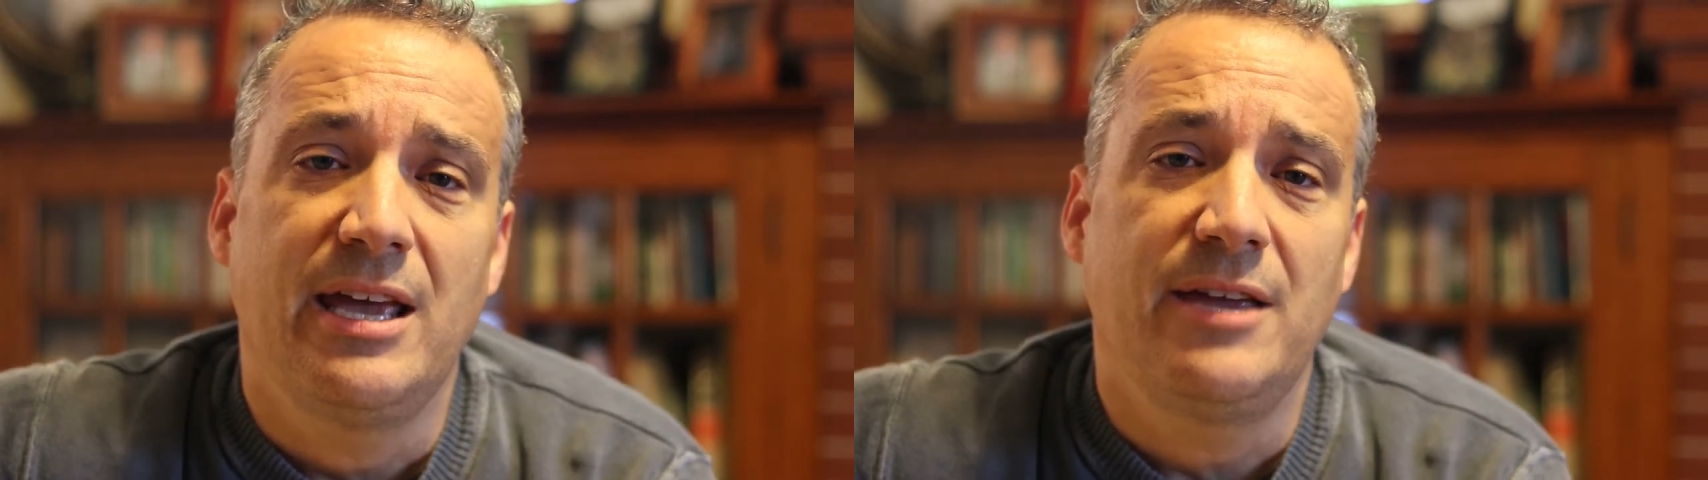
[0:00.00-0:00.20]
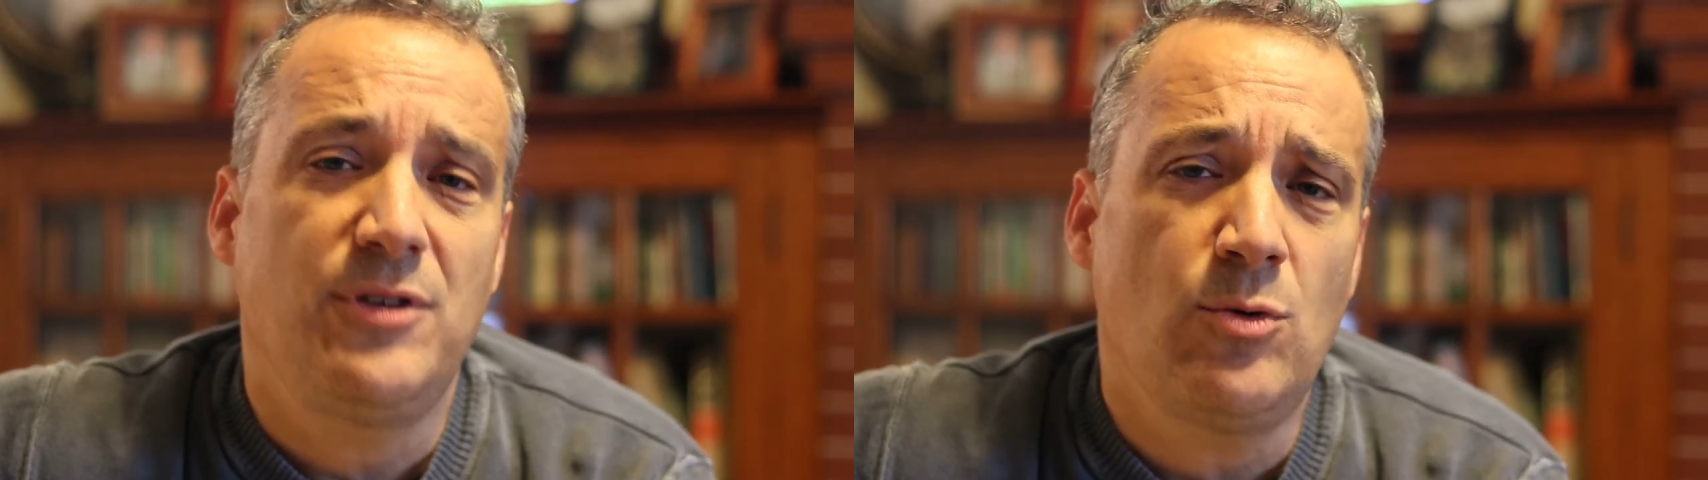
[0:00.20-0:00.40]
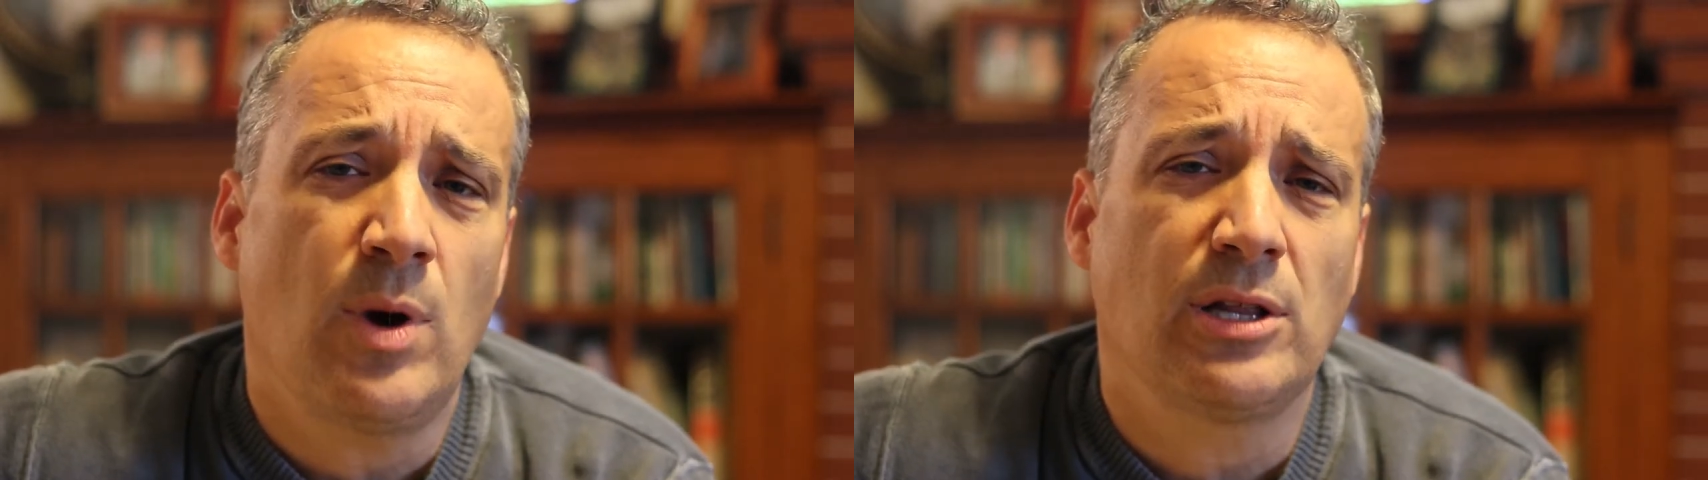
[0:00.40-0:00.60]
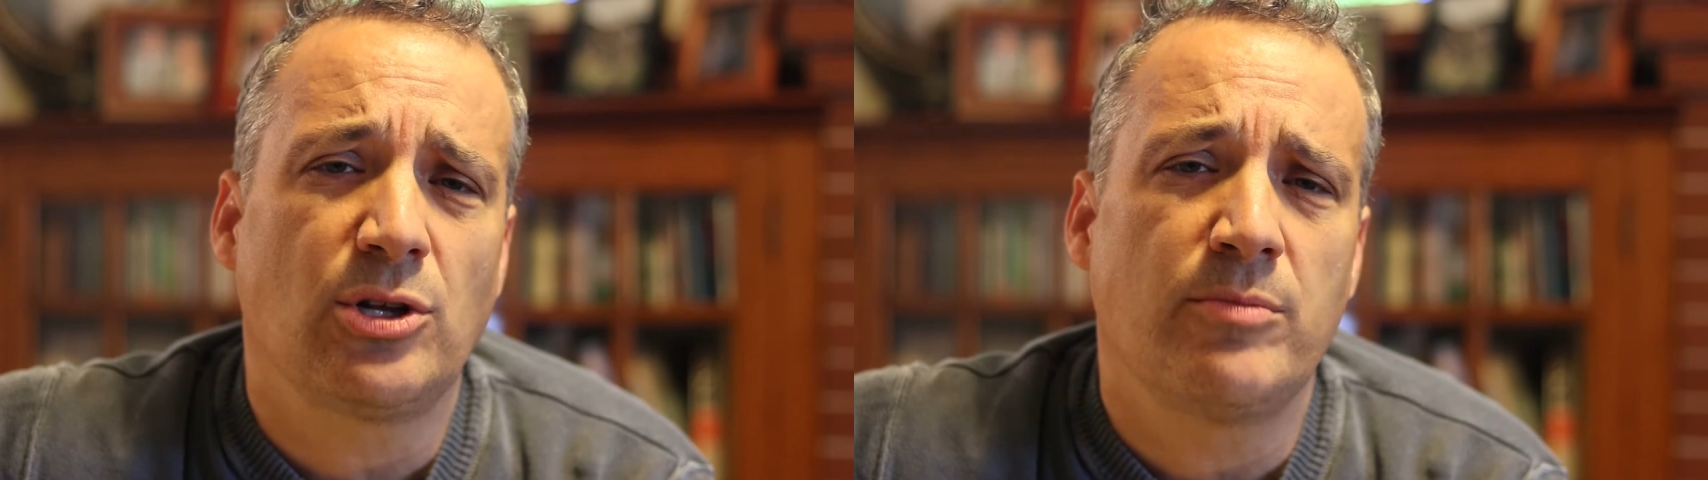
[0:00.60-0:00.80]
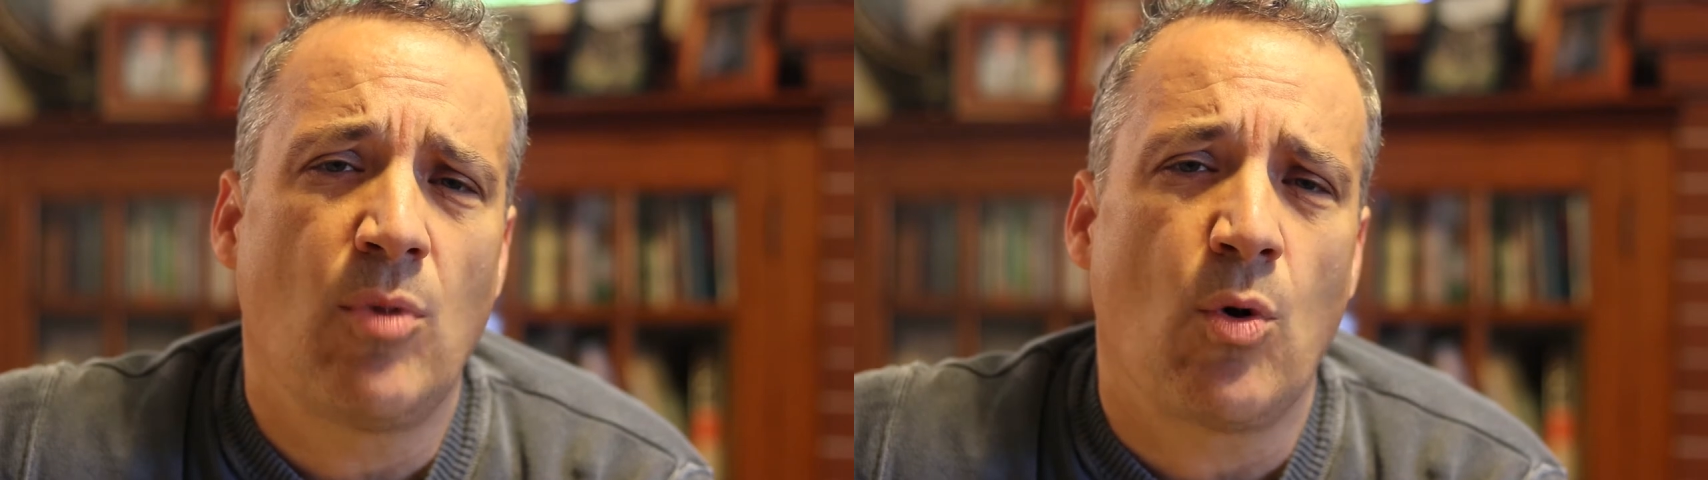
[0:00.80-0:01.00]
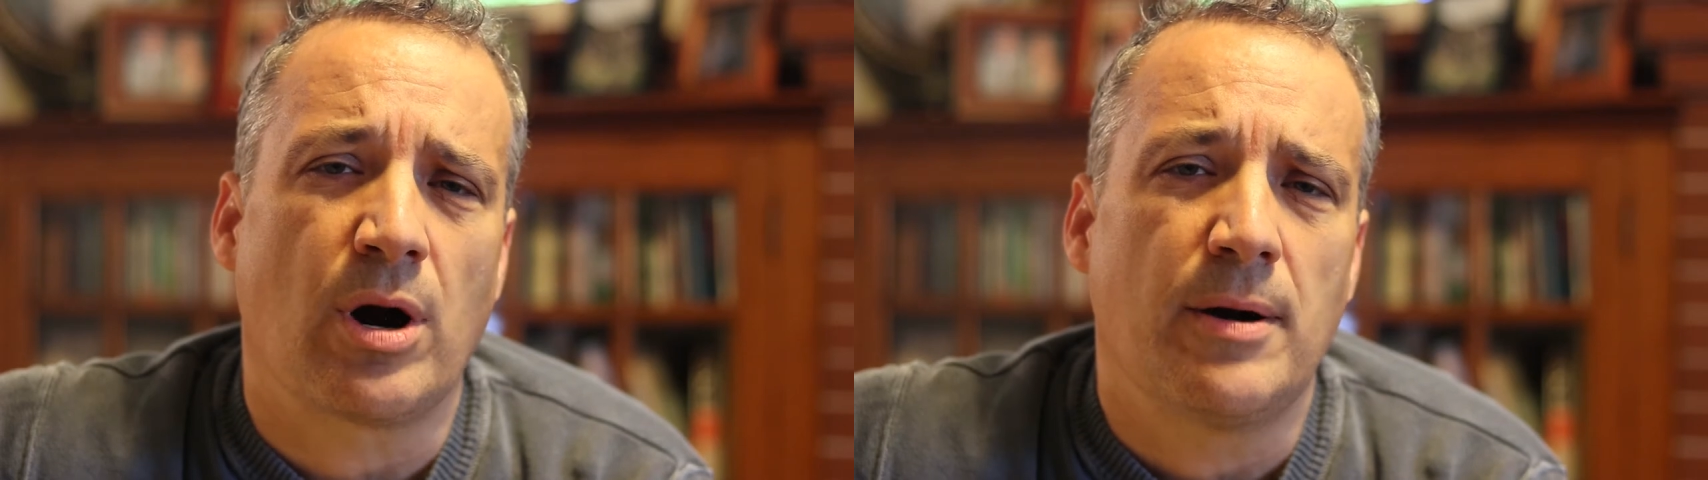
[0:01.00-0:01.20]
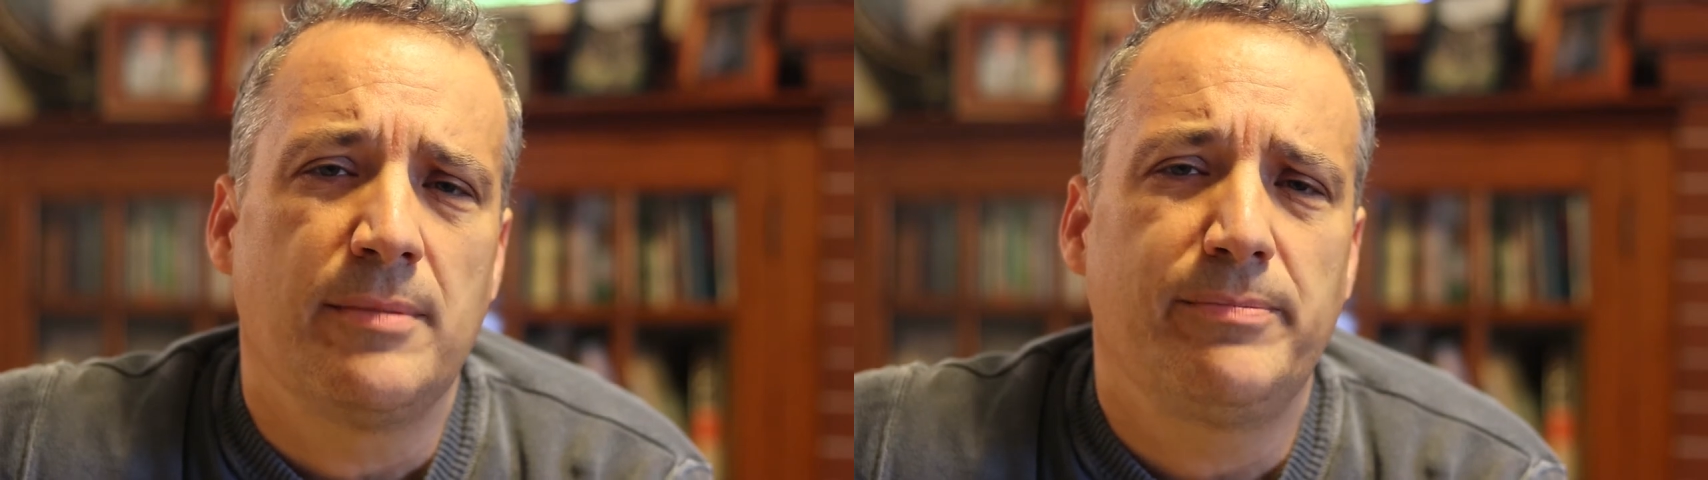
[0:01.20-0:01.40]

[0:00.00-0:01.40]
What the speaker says: If you want to learn more,